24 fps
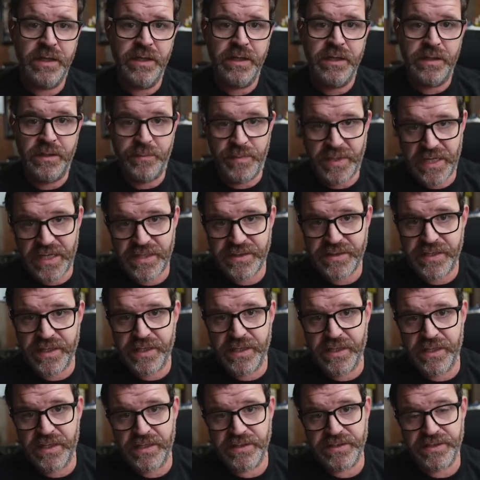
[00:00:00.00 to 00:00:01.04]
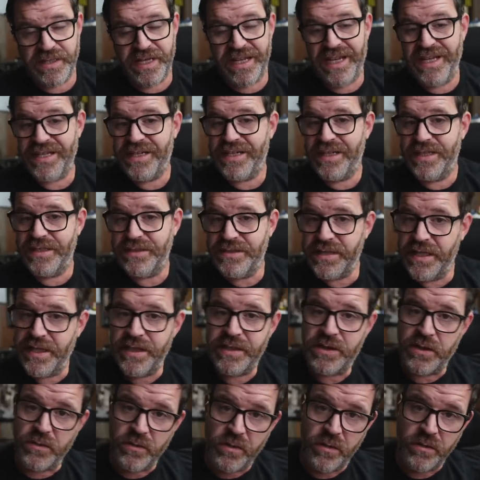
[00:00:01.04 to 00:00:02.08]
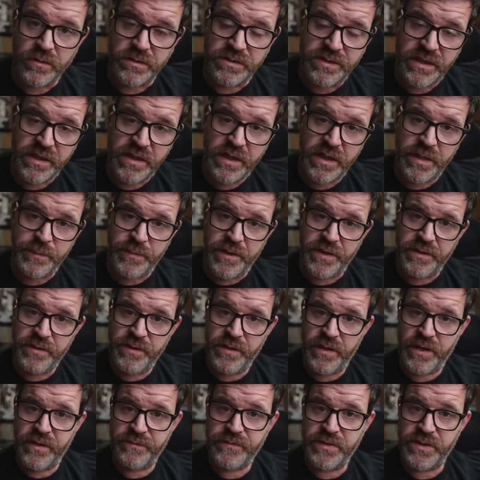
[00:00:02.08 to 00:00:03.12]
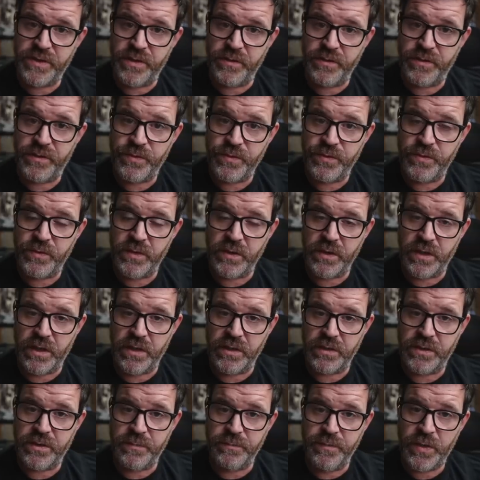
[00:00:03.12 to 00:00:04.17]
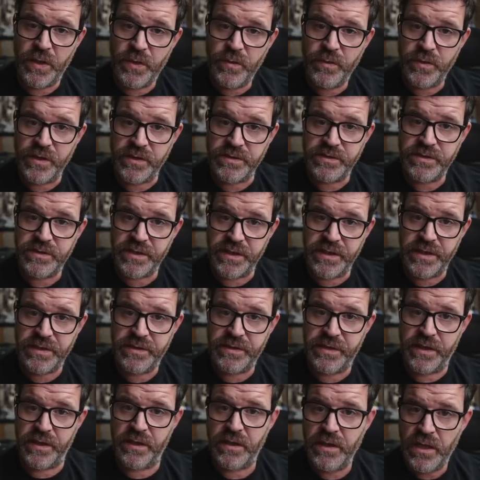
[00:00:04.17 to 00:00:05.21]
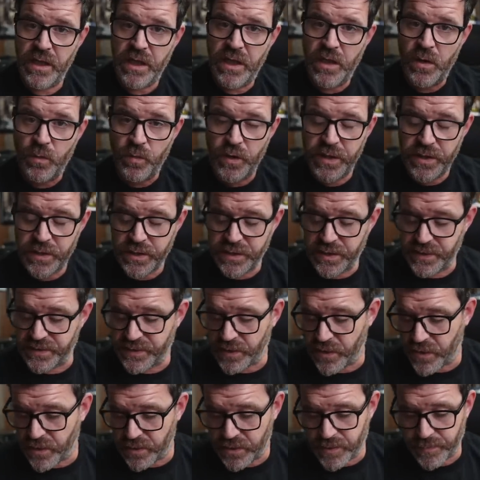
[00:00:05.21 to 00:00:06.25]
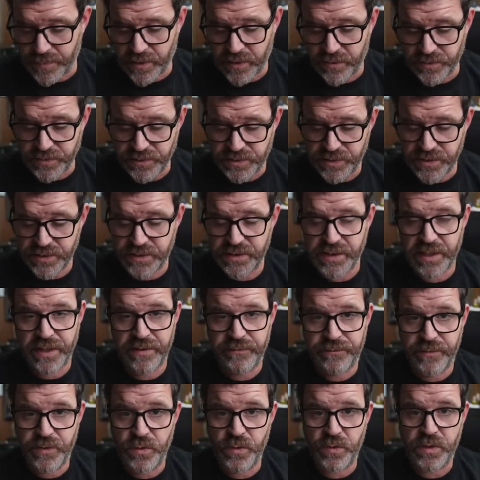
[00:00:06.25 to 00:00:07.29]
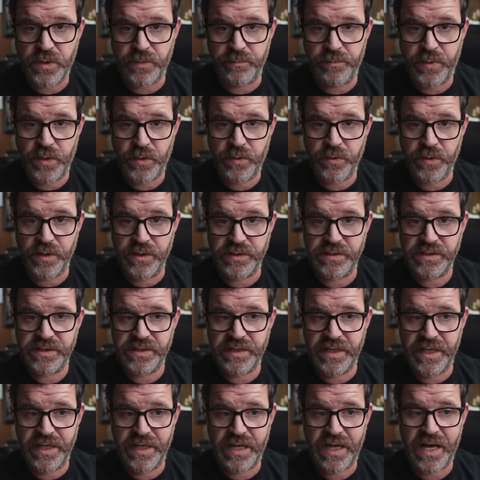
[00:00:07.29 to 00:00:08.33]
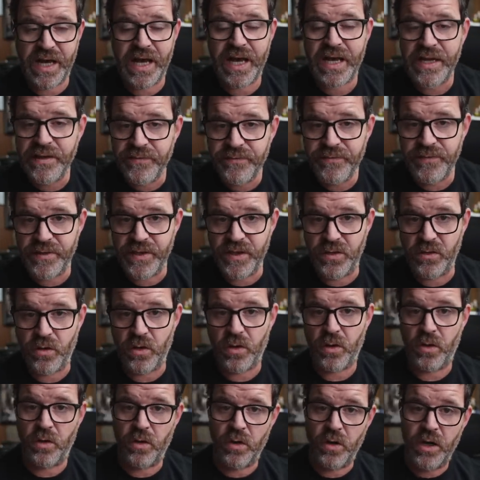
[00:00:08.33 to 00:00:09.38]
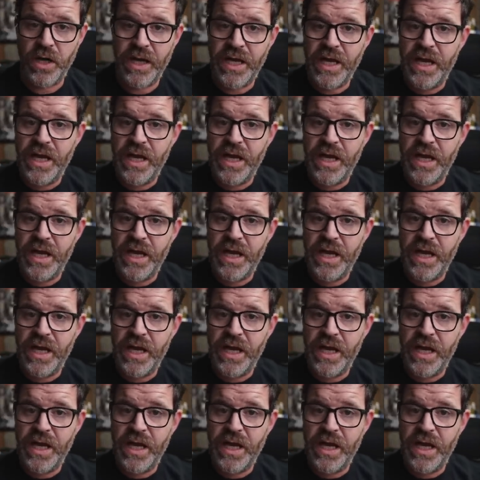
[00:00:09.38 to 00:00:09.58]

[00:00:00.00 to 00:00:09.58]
The bad thing is it can take a long time and you have to go through a lot of components to get there. We are going to talk about just a few components that I feel are